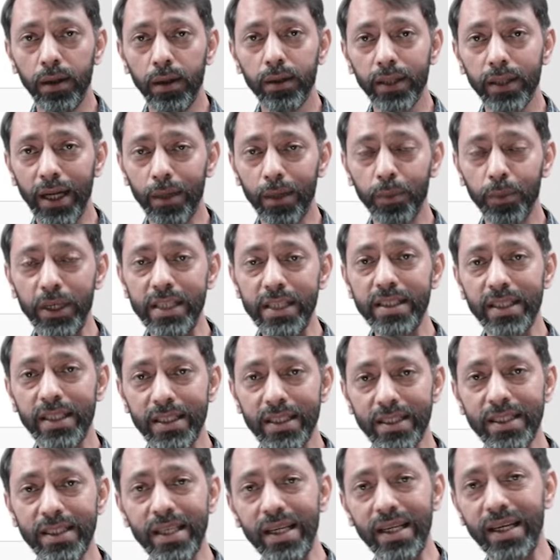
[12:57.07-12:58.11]
That means
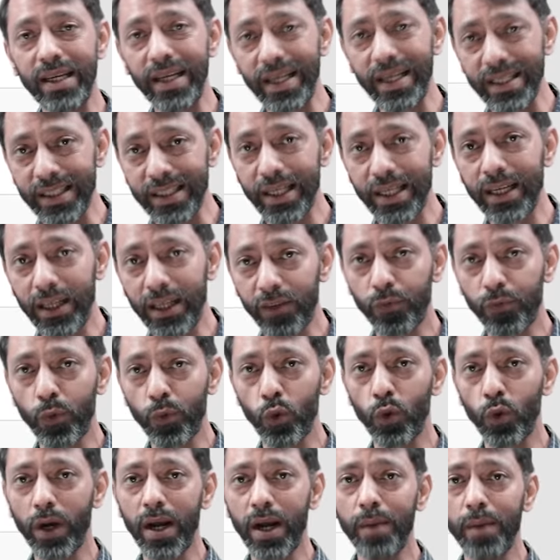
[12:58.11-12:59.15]
it's an executive
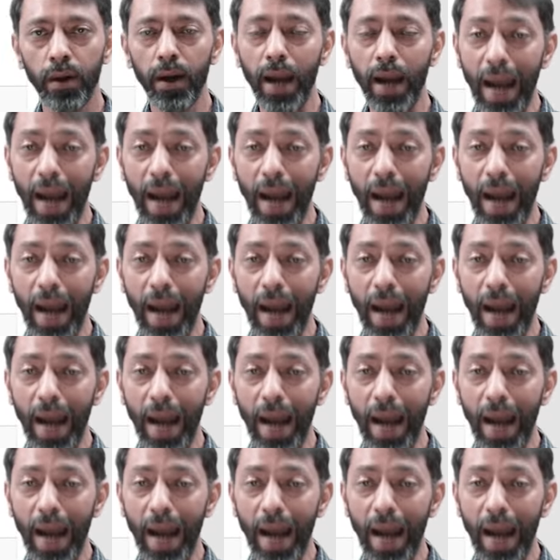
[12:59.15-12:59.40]
program,